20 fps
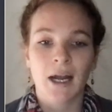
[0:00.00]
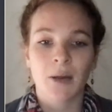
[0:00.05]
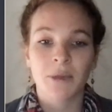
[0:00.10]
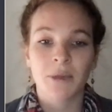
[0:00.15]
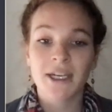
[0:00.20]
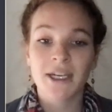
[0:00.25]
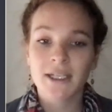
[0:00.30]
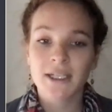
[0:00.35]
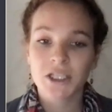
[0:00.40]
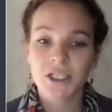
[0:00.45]

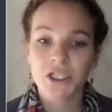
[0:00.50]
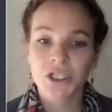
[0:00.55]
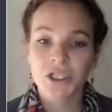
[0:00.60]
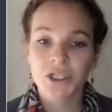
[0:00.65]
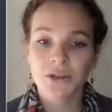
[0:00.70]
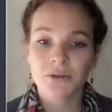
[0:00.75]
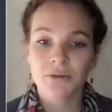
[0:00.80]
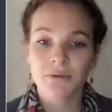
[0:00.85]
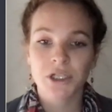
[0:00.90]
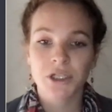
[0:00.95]
In addition to
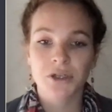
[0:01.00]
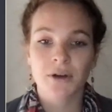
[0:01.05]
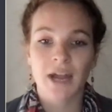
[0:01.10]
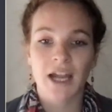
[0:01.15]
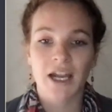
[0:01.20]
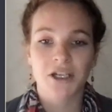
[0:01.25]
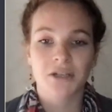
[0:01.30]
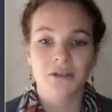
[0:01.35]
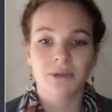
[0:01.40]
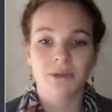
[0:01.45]
the Regional
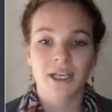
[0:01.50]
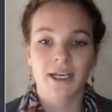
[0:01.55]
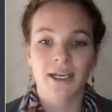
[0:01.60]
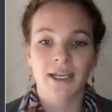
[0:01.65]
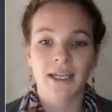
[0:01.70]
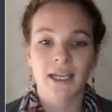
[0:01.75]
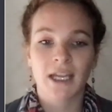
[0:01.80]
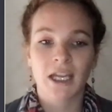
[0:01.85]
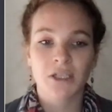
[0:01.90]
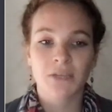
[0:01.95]
Action Plan
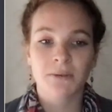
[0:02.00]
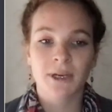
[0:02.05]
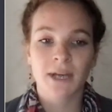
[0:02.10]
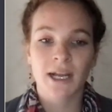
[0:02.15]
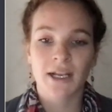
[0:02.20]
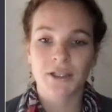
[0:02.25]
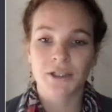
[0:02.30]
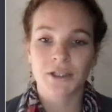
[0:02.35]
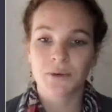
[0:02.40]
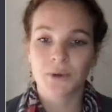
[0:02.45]
engagement,
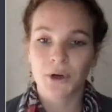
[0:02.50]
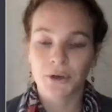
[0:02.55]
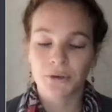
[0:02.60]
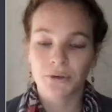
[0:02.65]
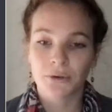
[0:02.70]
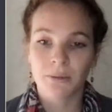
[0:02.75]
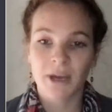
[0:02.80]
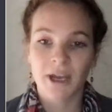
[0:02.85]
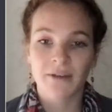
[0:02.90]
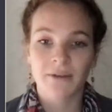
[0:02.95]
as you heard
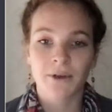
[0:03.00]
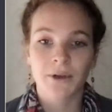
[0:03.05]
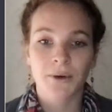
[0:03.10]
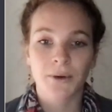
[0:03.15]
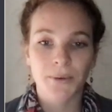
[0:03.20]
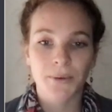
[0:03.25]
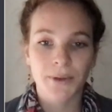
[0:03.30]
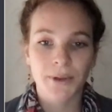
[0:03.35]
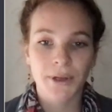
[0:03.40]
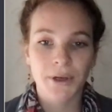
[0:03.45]
from Evan
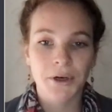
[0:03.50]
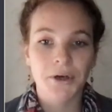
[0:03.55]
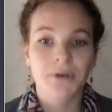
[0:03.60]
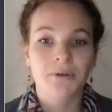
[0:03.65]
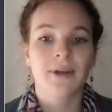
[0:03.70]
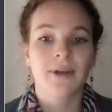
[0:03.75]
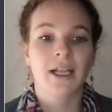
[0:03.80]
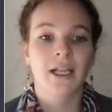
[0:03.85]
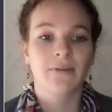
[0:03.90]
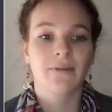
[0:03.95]
earlier,
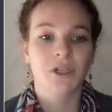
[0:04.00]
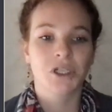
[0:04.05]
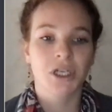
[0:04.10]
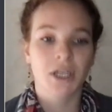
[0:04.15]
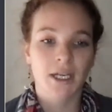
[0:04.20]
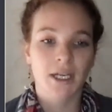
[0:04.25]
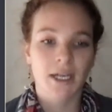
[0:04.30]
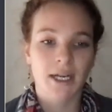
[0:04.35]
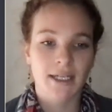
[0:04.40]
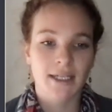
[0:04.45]
Valley Vision
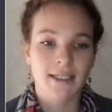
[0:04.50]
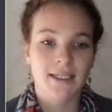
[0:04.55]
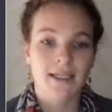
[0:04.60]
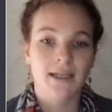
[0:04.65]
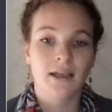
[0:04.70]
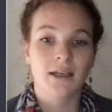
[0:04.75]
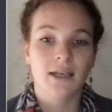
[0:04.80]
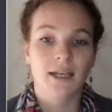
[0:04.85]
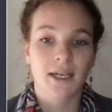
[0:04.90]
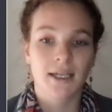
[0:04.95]

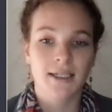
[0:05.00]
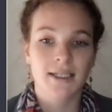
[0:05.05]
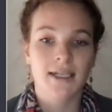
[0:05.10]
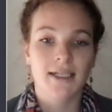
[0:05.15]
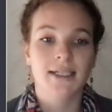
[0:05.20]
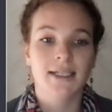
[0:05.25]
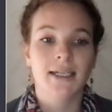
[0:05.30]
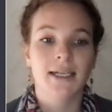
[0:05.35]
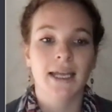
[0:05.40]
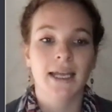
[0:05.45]

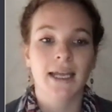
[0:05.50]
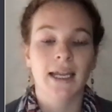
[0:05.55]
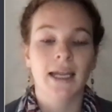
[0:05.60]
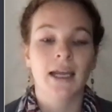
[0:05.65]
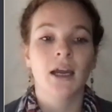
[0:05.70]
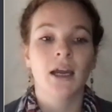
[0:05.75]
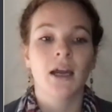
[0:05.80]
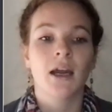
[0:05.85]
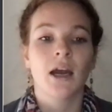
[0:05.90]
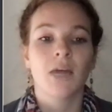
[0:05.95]
conducted a
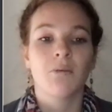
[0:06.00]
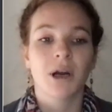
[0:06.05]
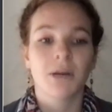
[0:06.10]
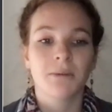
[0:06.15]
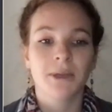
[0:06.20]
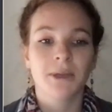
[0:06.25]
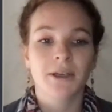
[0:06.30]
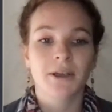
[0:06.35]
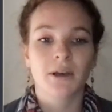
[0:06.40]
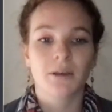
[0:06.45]

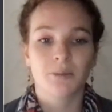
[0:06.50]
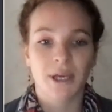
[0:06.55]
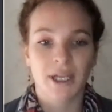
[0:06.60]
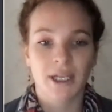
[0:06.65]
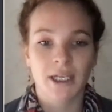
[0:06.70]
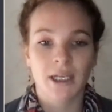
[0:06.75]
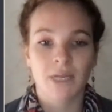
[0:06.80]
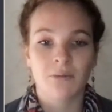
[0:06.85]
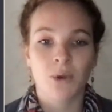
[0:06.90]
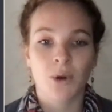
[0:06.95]
public
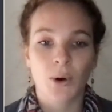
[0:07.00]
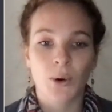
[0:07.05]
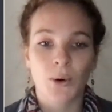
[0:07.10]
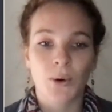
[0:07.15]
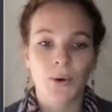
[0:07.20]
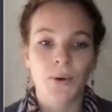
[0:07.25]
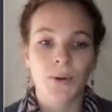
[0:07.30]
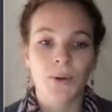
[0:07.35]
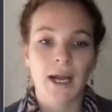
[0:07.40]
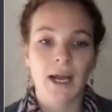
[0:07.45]
opinion
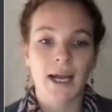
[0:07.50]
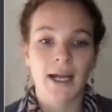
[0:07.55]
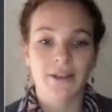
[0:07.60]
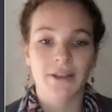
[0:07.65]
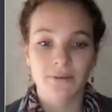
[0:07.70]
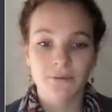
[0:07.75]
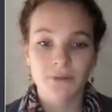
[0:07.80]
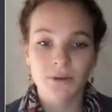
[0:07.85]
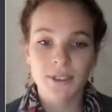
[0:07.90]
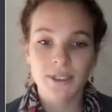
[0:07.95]
poll, the
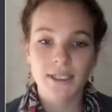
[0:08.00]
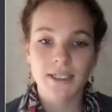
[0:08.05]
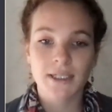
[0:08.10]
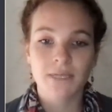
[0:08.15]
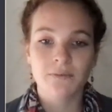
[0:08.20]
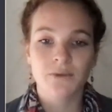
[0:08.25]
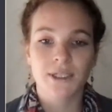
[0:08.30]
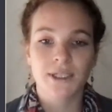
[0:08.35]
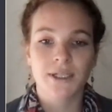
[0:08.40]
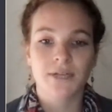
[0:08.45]
Food System
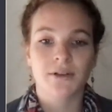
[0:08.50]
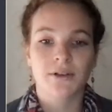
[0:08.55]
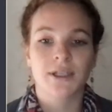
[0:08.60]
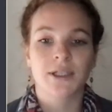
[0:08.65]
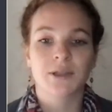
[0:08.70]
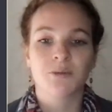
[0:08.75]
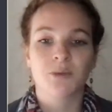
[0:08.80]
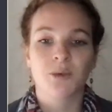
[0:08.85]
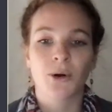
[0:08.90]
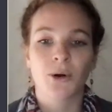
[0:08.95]

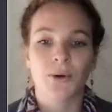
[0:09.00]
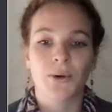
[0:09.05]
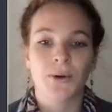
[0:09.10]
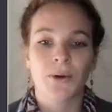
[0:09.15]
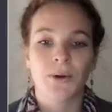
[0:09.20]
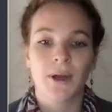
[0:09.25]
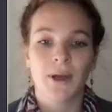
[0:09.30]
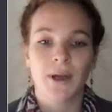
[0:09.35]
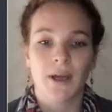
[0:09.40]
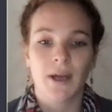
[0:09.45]
Resilience Poll,
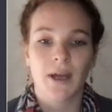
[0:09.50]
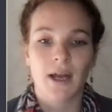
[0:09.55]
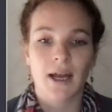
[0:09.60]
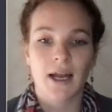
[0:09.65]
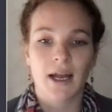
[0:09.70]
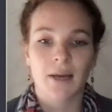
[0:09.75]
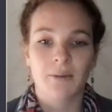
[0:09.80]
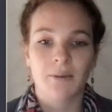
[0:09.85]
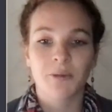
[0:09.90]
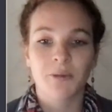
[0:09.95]

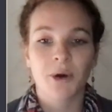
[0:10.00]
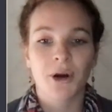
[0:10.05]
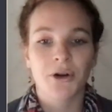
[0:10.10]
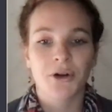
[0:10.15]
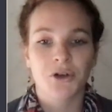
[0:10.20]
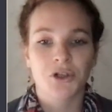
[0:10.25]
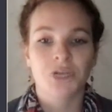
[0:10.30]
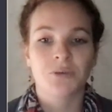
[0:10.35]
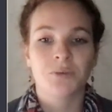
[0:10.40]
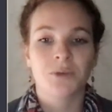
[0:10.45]
in
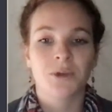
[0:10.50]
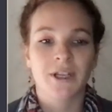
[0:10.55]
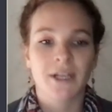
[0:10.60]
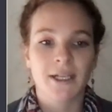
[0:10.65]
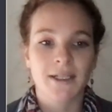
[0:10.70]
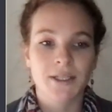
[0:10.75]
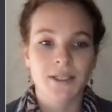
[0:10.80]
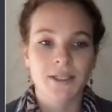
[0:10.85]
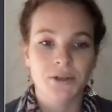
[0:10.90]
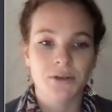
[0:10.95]
partnership with the
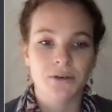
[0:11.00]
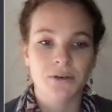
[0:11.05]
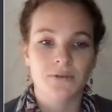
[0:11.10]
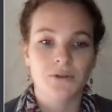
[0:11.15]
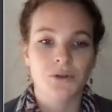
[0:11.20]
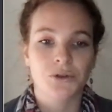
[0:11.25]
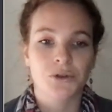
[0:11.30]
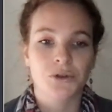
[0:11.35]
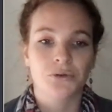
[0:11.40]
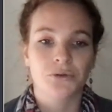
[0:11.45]
Institute of
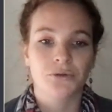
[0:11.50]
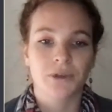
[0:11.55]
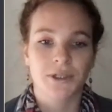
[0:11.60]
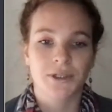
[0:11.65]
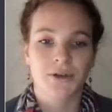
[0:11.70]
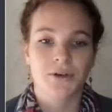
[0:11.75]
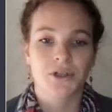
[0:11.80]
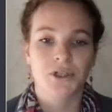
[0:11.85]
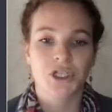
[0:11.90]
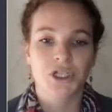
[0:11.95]
Social
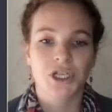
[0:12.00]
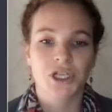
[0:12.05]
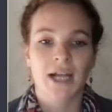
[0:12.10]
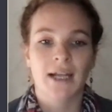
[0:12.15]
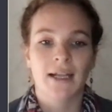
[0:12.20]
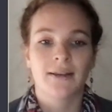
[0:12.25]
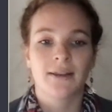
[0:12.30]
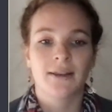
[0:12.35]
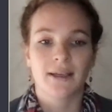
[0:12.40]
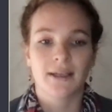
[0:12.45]
Research
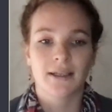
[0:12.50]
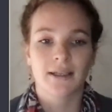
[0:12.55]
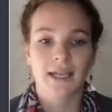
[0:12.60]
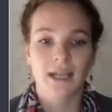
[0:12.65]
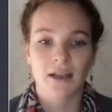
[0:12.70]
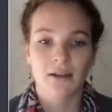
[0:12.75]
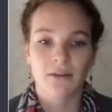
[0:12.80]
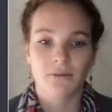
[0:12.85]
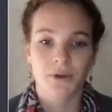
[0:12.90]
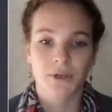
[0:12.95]
at the
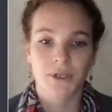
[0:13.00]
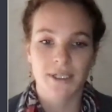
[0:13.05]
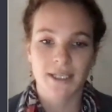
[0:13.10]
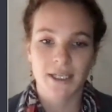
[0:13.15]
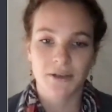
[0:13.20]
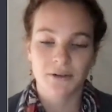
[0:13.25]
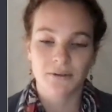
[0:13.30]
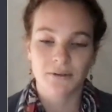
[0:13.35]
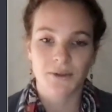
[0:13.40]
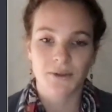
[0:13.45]
California
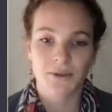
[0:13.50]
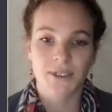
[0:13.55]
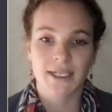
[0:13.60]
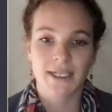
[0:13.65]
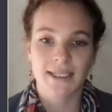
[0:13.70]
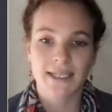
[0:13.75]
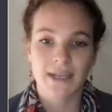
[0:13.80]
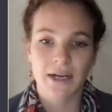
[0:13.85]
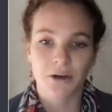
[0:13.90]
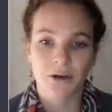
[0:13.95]
State University,
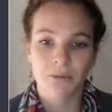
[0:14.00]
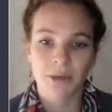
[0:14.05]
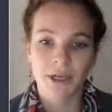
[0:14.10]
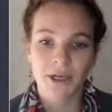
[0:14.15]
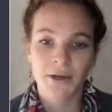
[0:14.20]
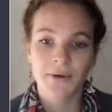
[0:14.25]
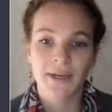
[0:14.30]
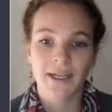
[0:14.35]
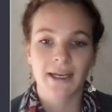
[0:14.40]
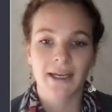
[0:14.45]

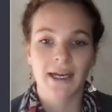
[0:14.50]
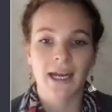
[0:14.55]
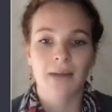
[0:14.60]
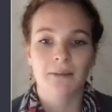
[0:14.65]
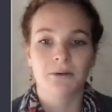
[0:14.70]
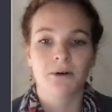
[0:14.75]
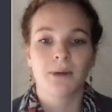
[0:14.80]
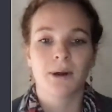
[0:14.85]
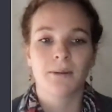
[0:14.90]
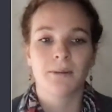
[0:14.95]
Sacramento, and
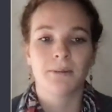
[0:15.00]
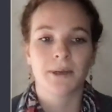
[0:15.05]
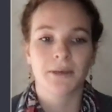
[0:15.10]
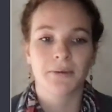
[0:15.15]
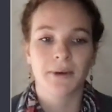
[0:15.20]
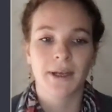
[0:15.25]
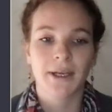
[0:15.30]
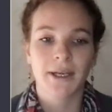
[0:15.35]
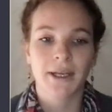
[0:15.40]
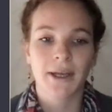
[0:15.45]
Capital Public
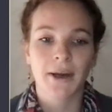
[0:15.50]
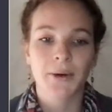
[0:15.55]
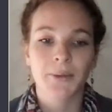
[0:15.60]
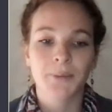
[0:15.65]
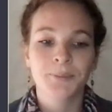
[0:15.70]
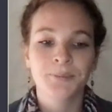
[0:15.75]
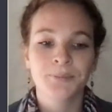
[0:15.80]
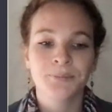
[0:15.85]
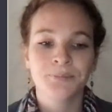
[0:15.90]
Radio.